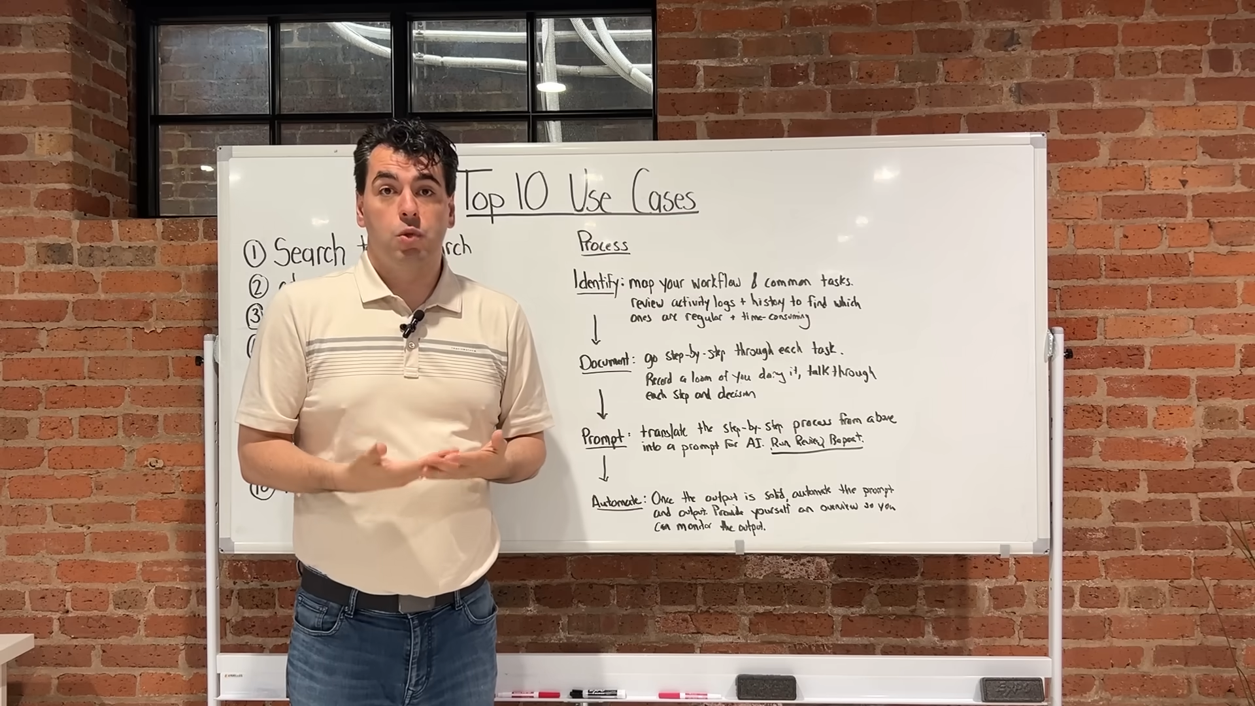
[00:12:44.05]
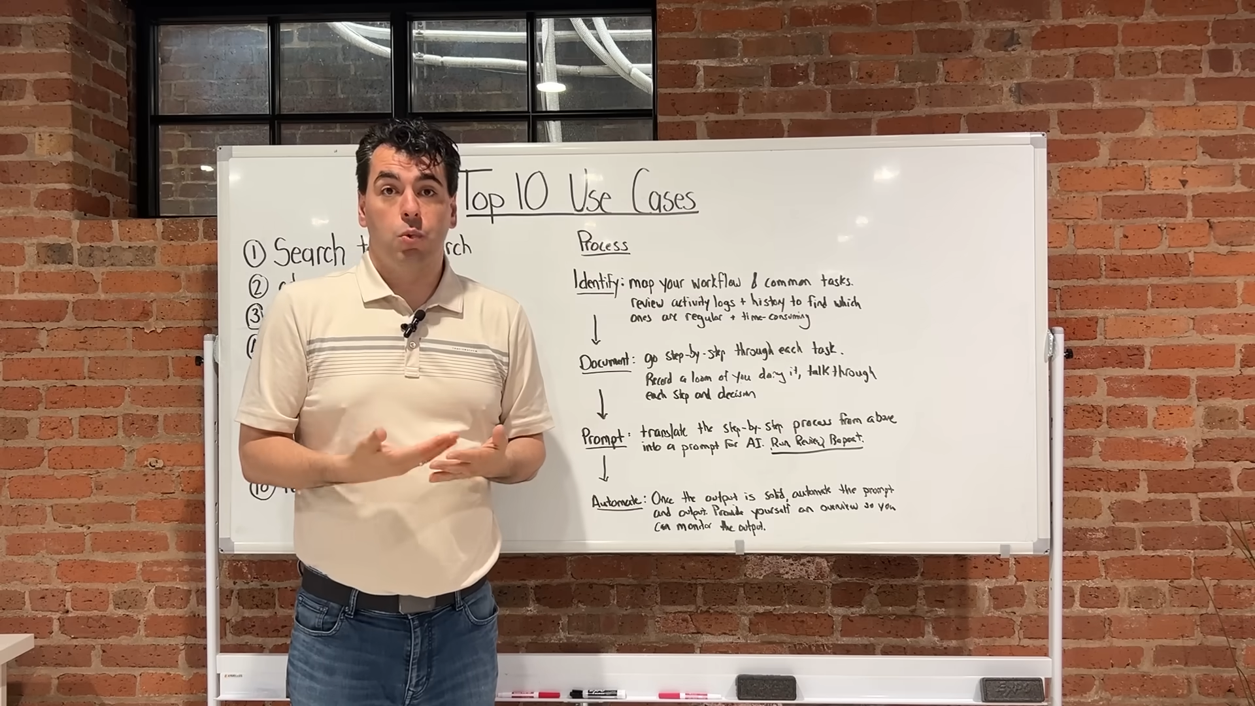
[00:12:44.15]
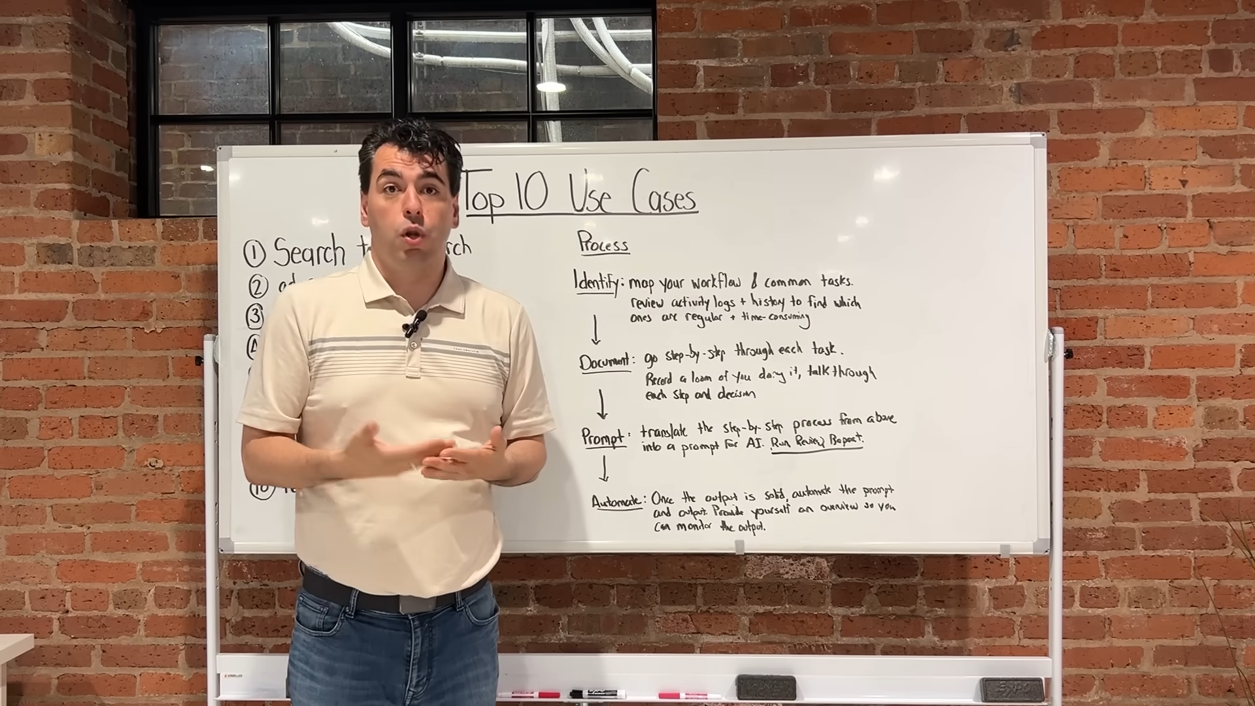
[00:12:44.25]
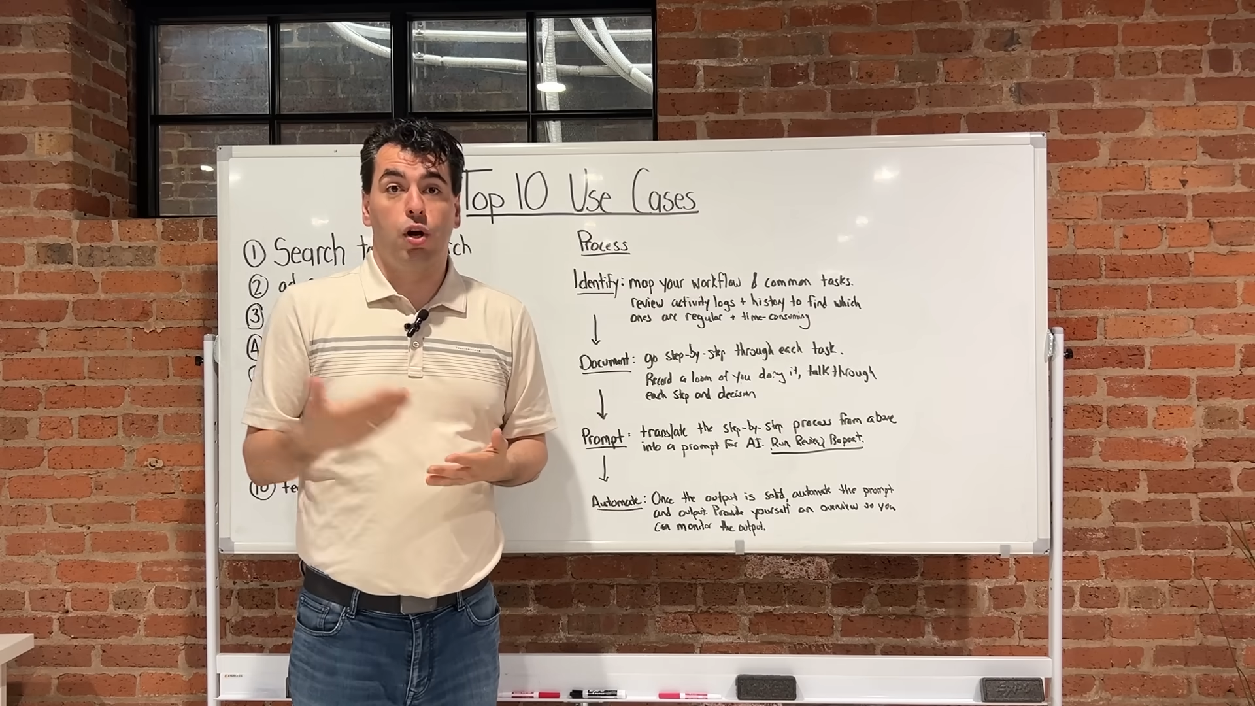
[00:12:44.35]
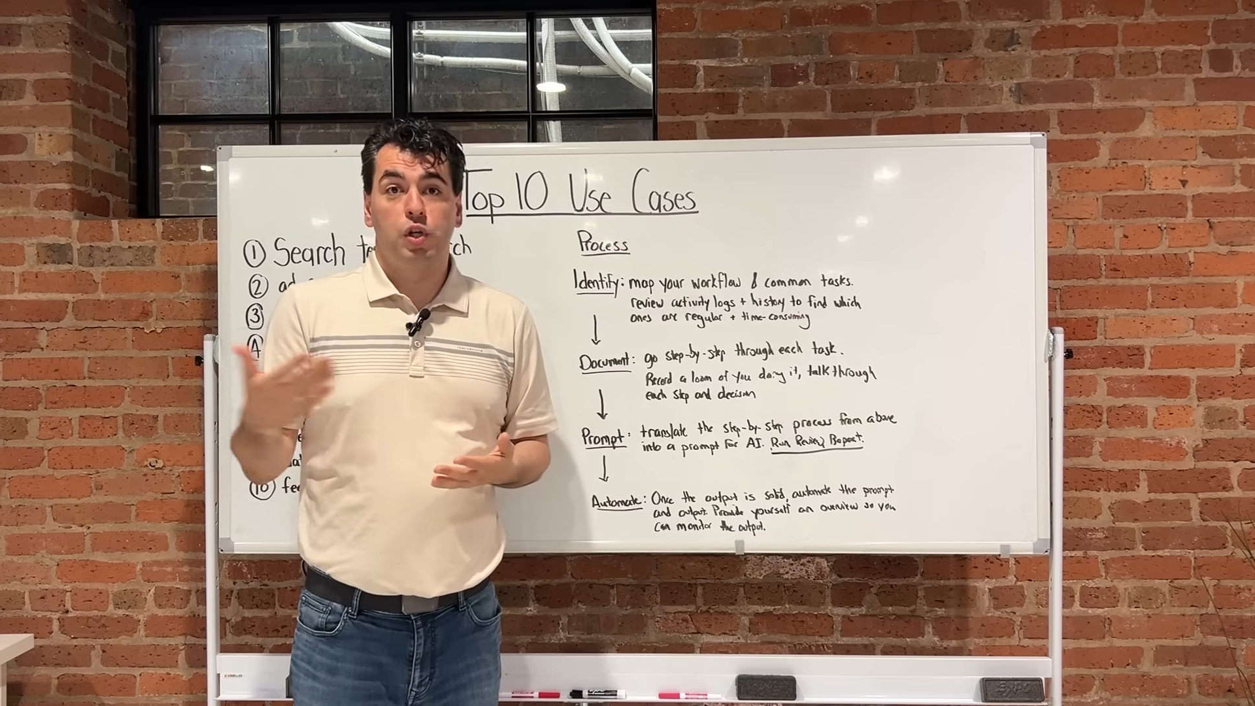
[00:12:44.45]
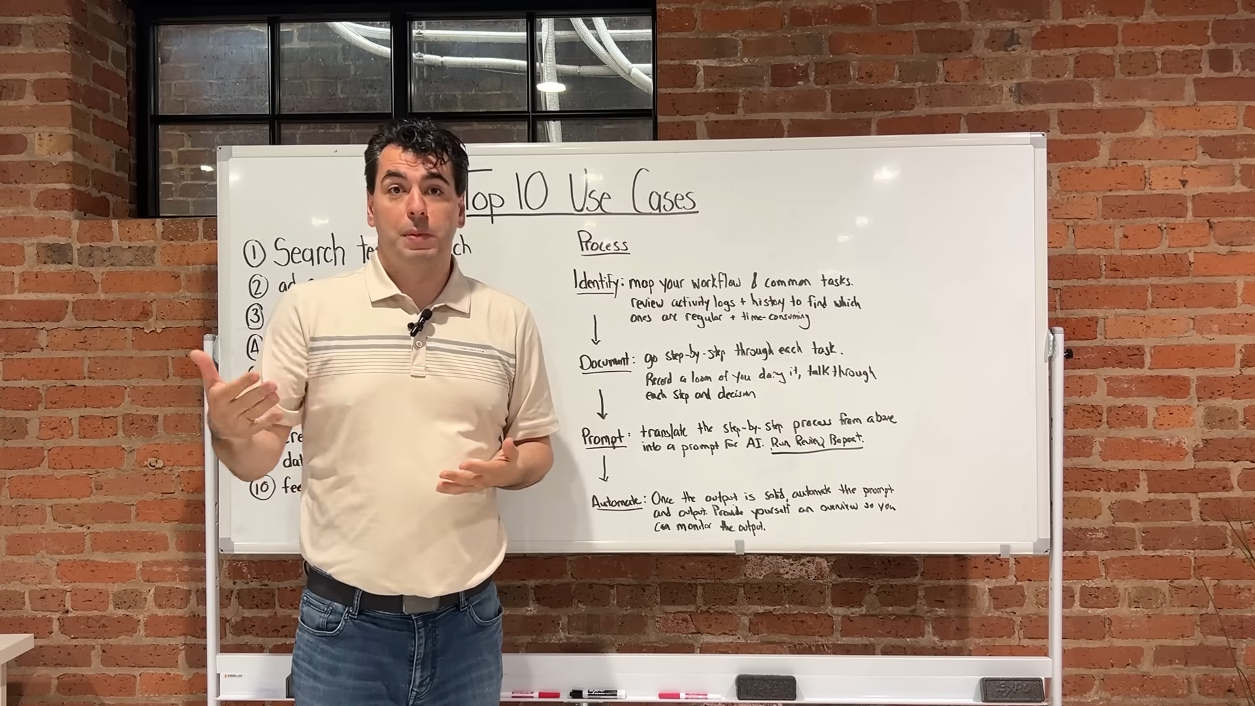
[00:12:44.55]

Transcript: to large